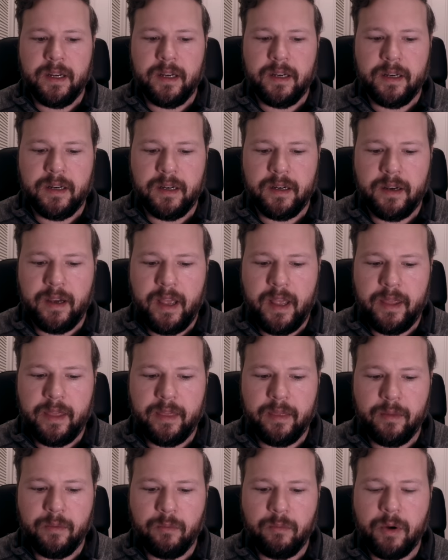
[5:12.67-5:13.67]
uh,
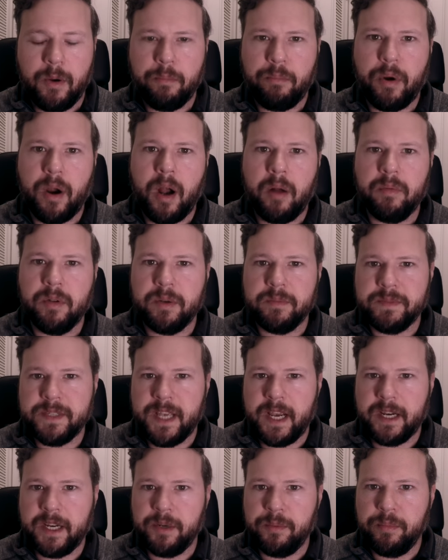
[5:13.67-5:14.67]
and what problems
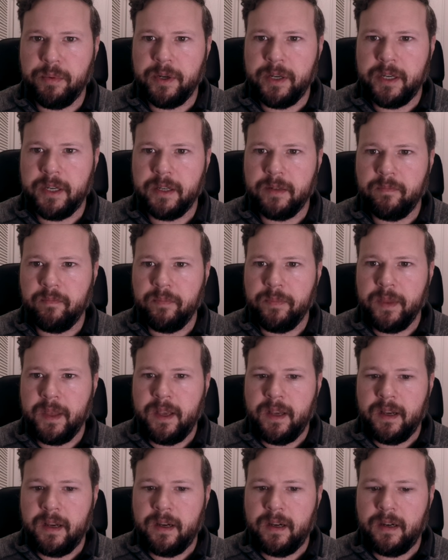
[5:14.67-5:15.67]
that could bring,
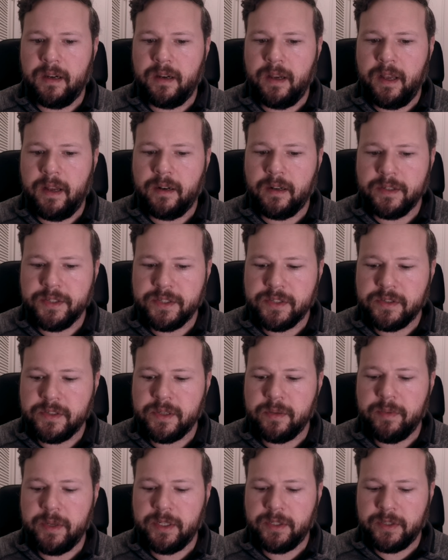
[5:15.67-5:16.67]
uh, and also
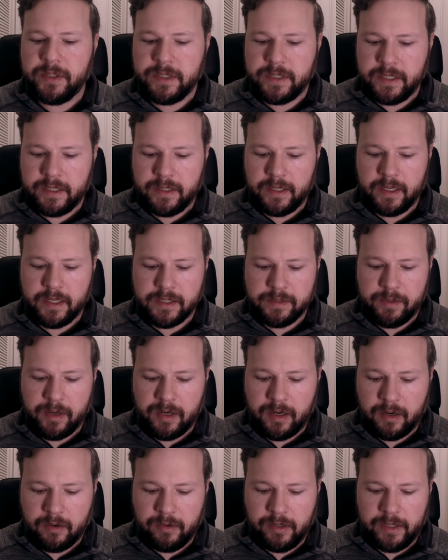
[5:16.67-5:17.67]
some interesting things
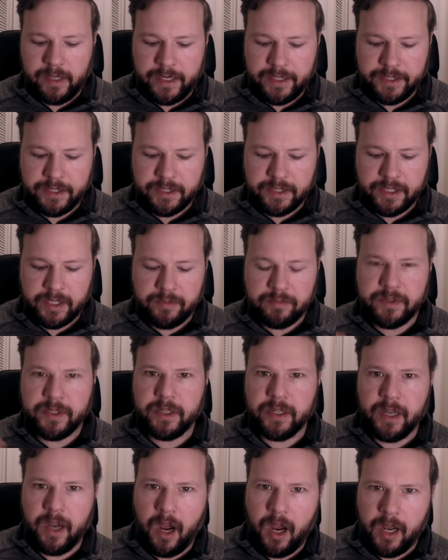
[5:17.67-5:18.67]
about our relationship to
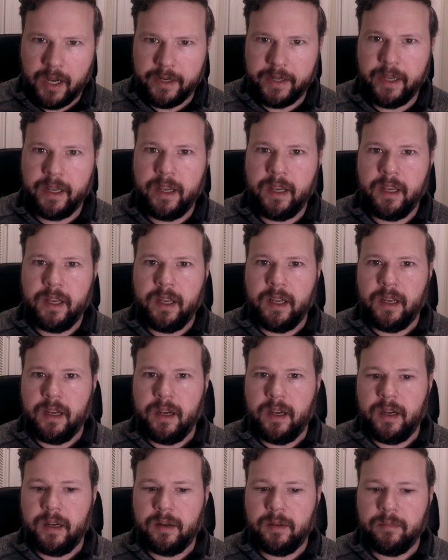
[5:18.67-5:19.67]
God
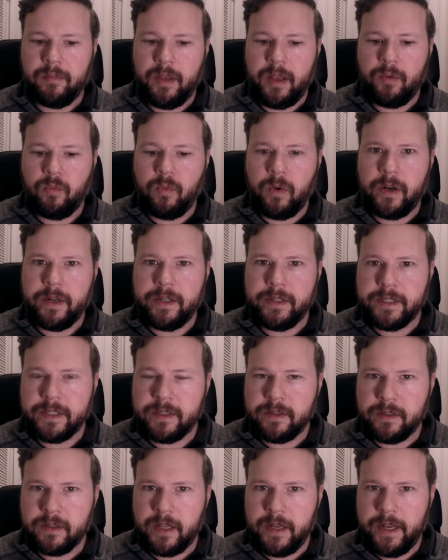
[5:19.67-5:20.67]
um, and what
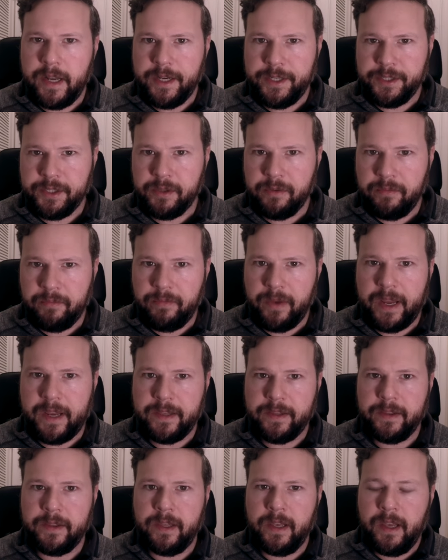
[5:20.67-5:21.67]
is the nature of
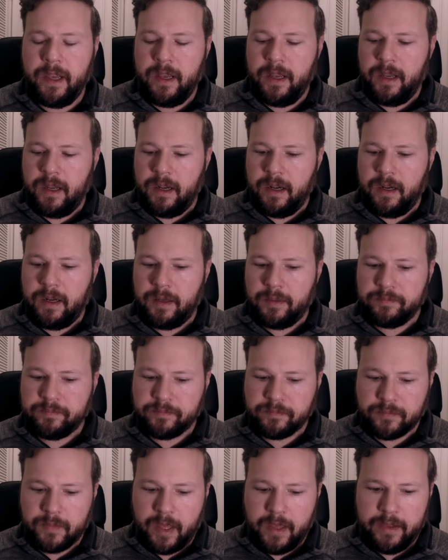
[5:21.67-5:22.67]
faith, um,
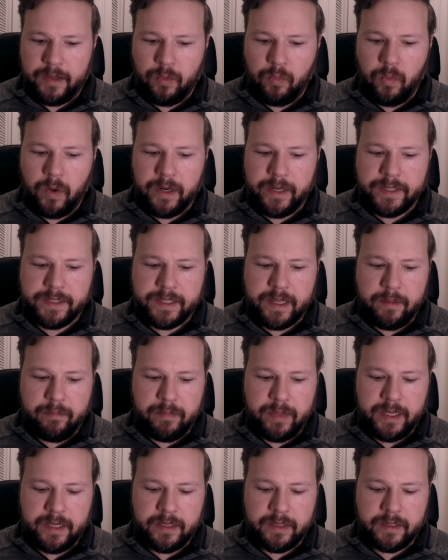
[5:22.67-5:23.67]
and then what does it
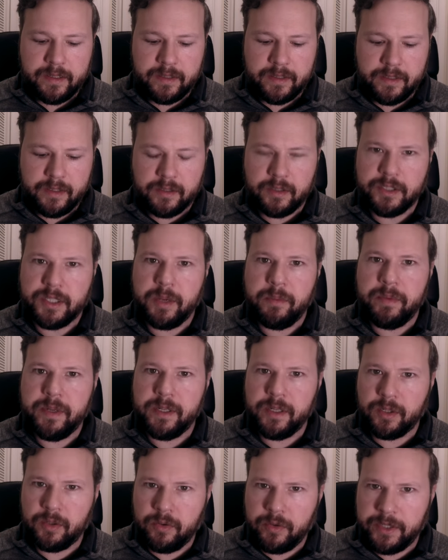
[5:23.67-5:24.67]
mean, you know, to be
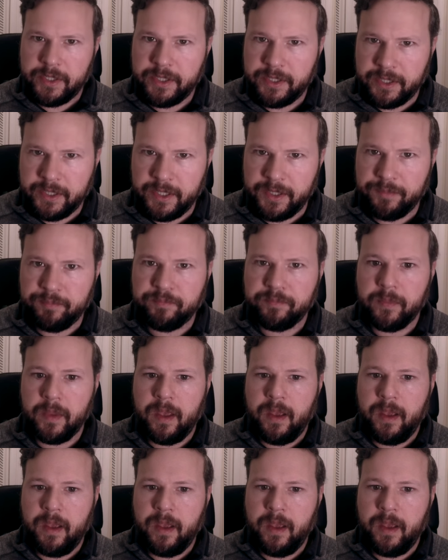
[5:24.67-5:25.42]
a Christian.